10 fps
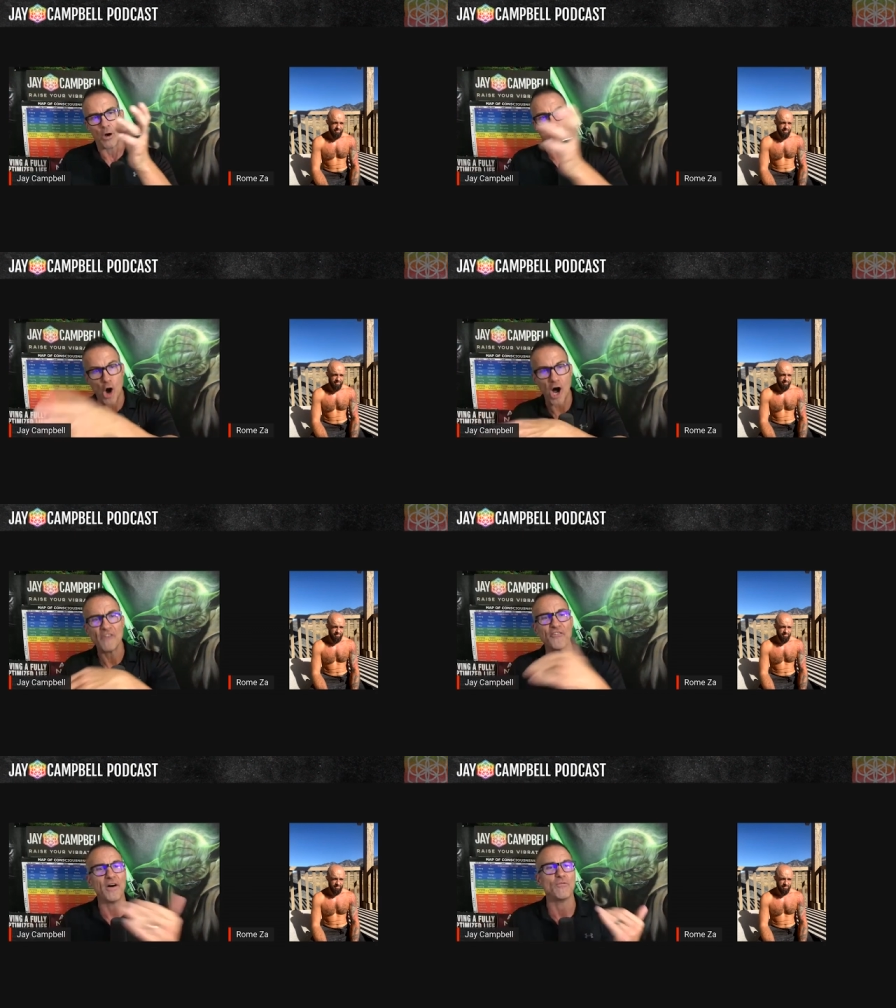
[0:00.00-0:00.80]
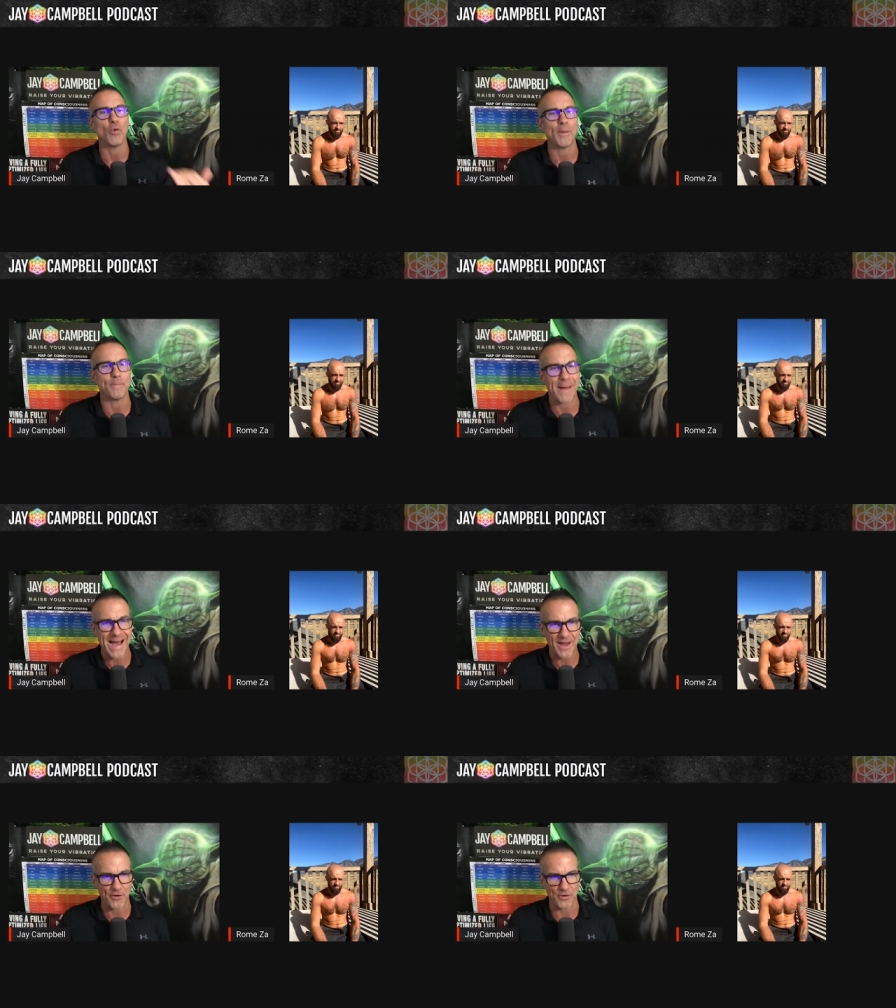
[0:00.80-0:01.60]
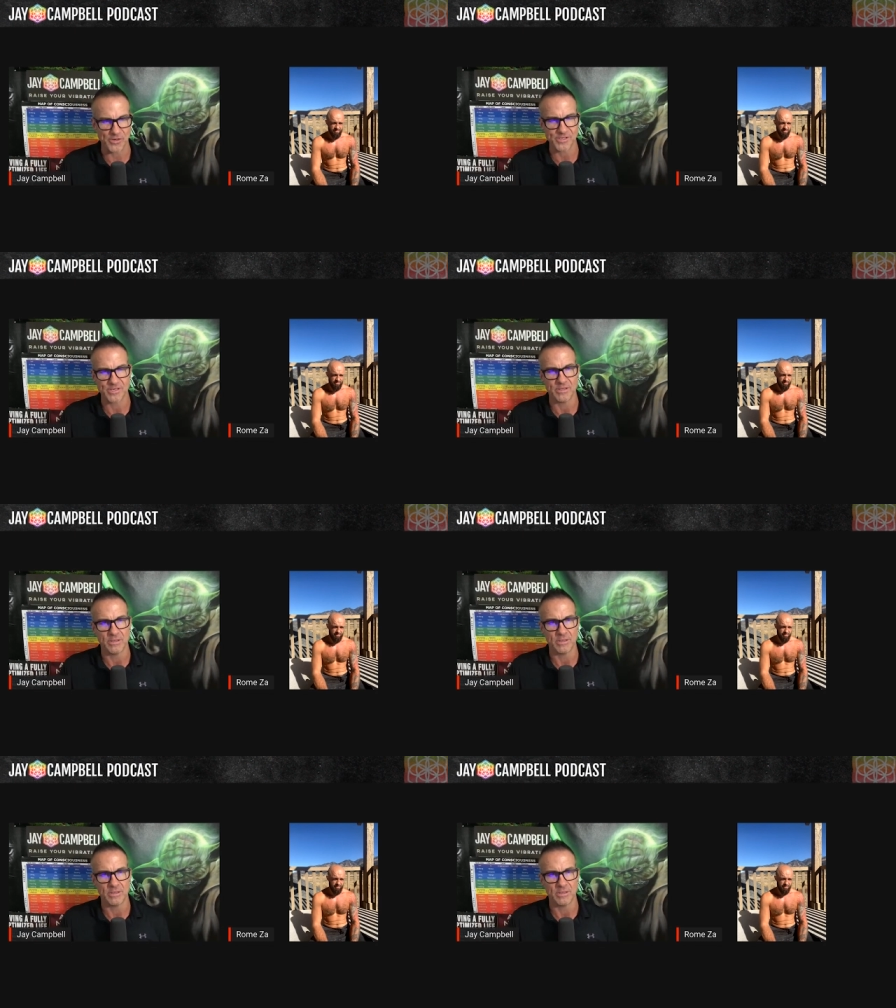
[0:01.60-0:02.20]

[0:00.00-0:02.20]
off of what matters